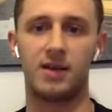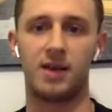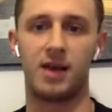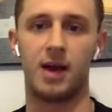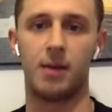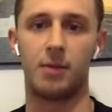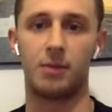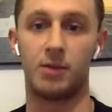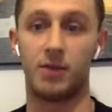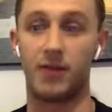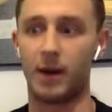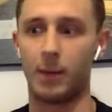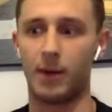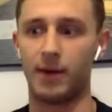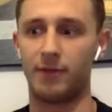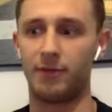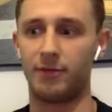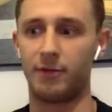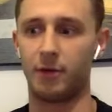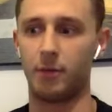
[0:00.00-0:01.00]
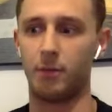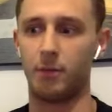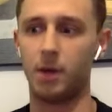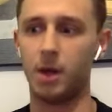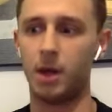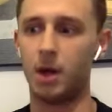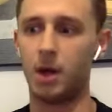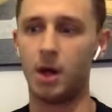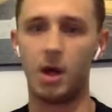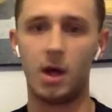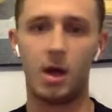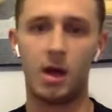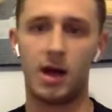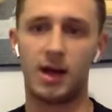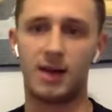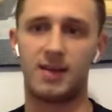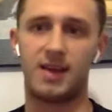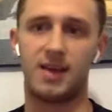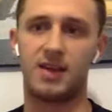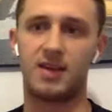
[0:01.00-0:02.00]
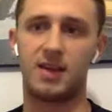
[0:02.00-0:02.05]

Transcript: So that went from, I'd say,